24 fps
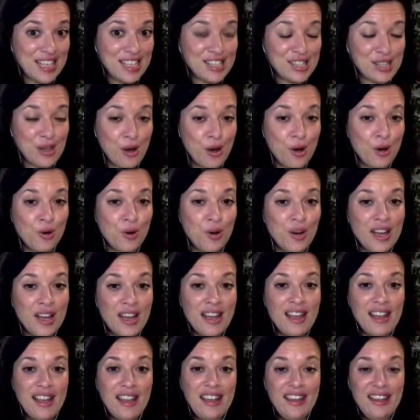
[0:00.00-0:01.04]
So
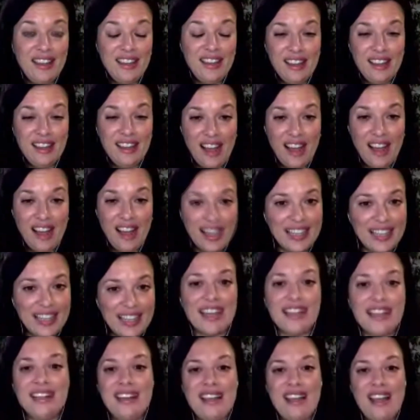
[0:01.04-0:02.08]

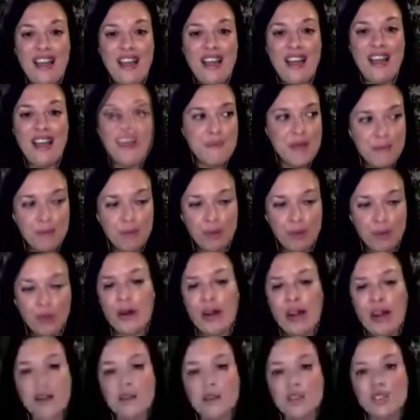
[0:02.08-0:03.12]
again, people
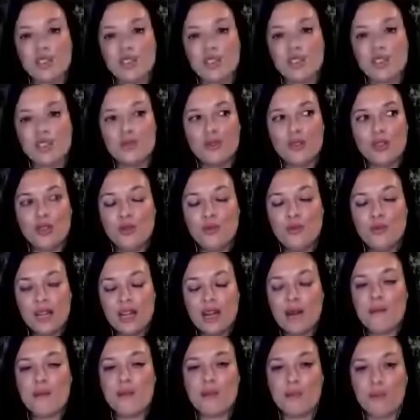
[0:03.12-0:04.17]
around you, you
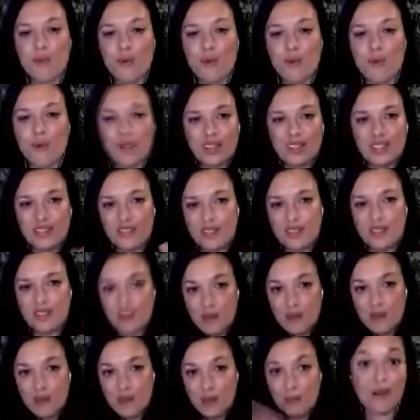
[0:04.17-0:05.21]
become the product of the
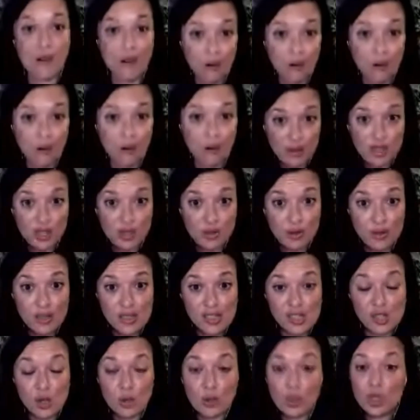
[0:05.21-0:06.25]
people that are around you. And
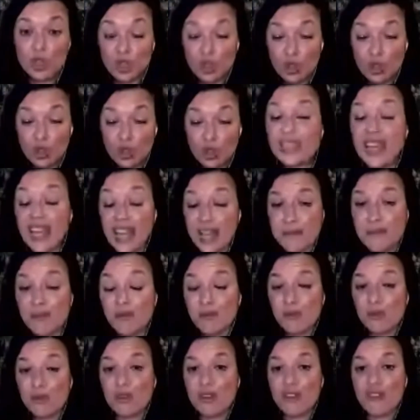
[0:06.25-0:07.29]
so you're
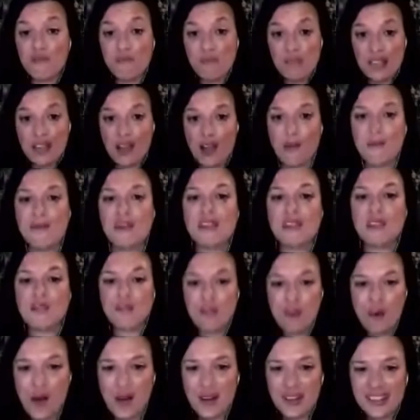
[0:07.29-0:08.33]
capable of becoming the
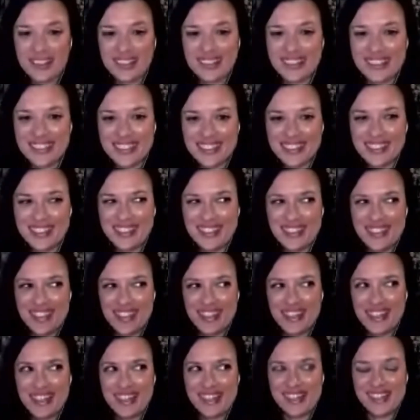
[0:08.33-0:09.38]
product that
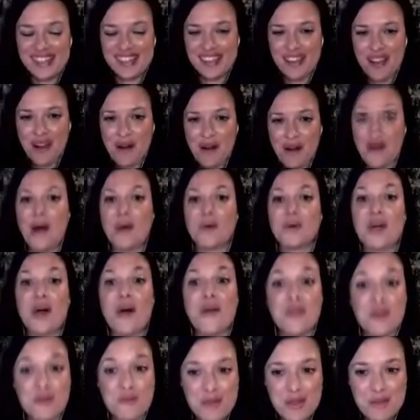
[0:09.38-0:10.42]
is around
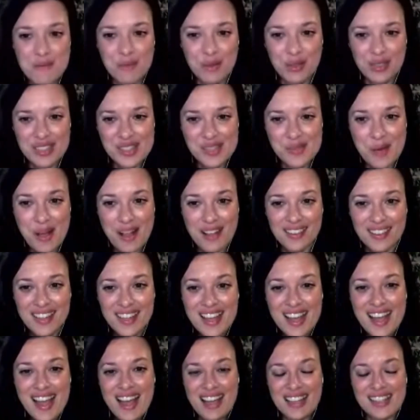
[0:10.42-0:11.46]
other people as well.
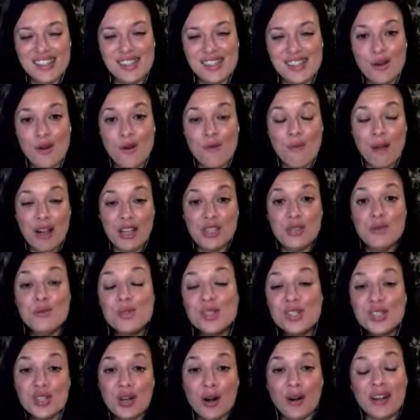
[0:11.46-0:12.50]
And so by you
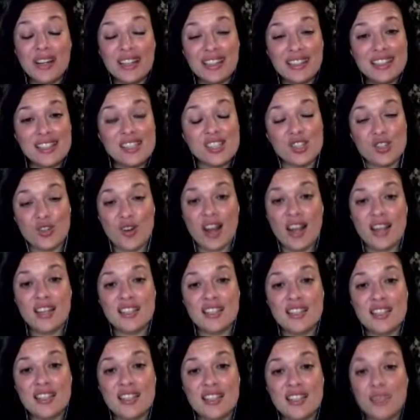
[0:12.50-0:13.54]
starting this
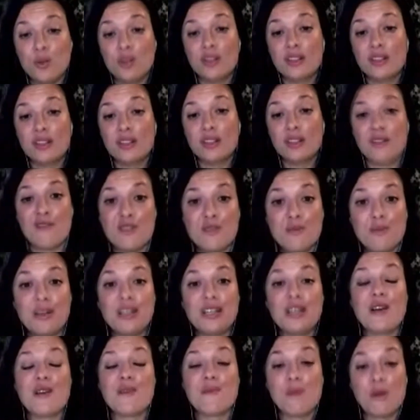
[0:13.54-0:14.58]
trend, it will get
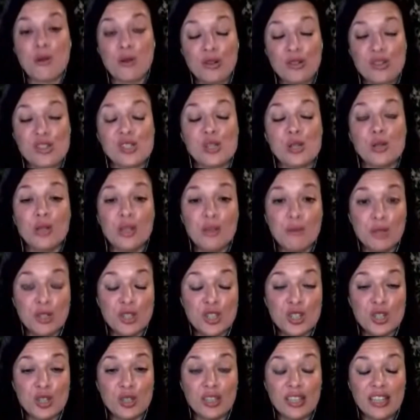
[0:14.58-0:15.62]
everybody on board slowly but
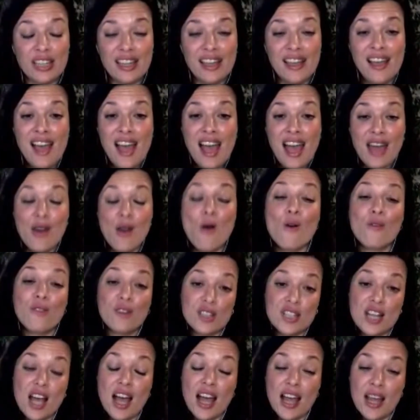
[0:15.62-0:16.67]
surely. And over
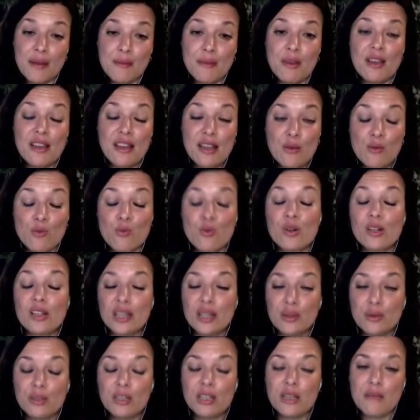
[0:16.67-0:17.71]
time, it
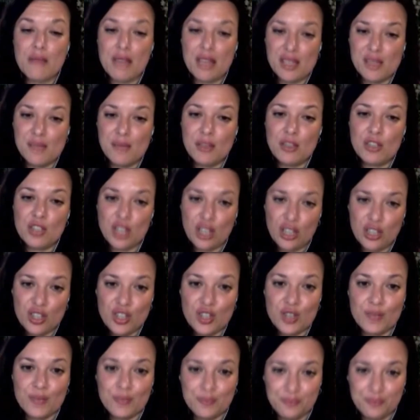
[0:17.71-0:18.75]
really, really makes big change.